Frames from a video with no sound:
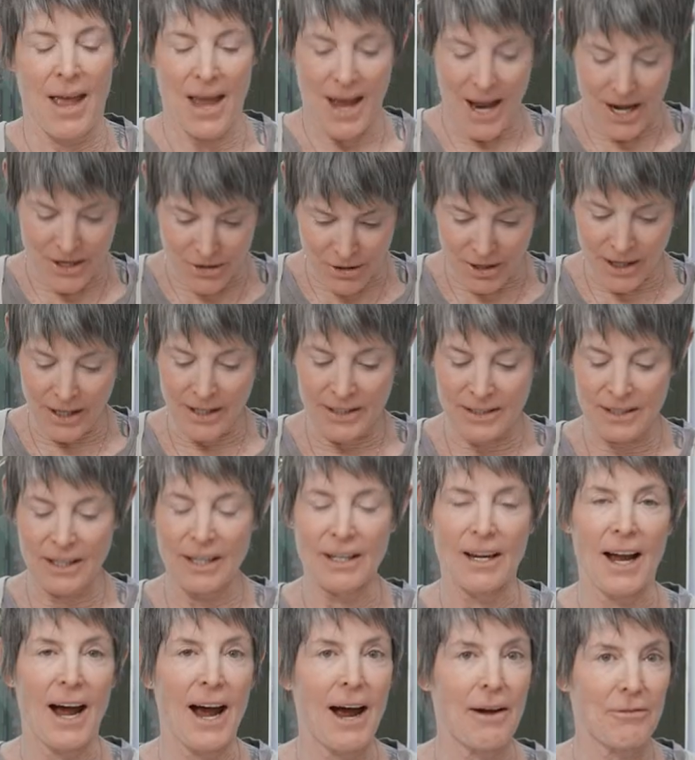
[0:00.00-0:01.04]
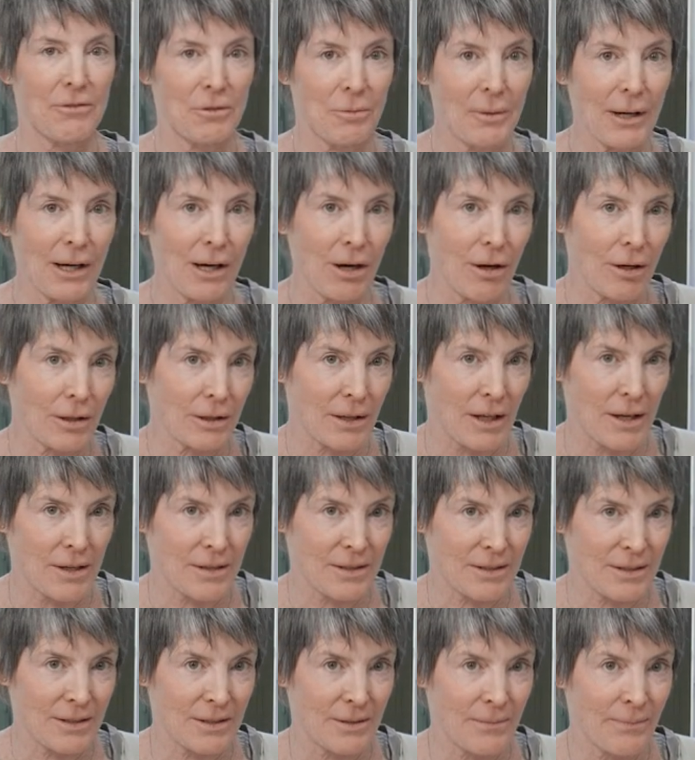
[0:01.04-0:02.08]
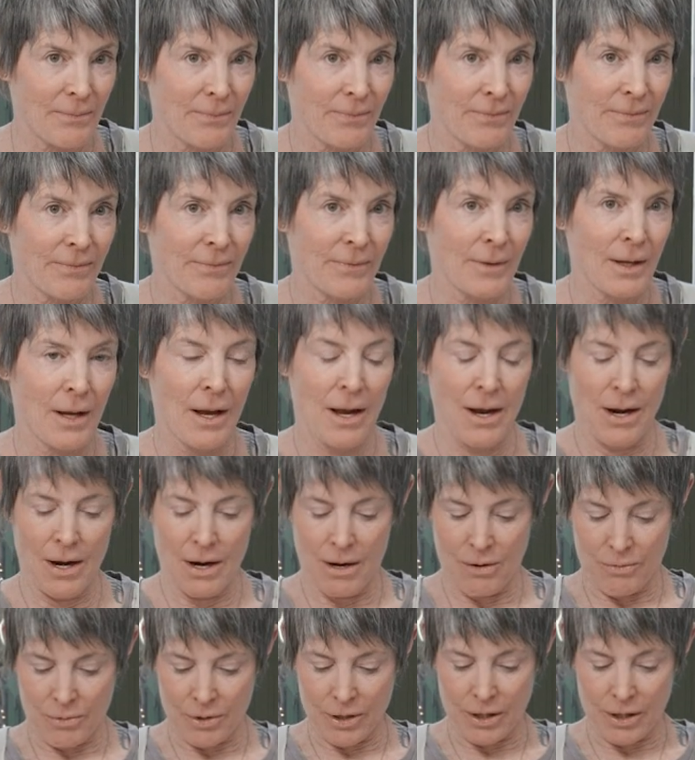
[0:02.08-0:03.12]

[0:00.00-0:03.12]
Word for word: And you're gonna see, after we cook this, we're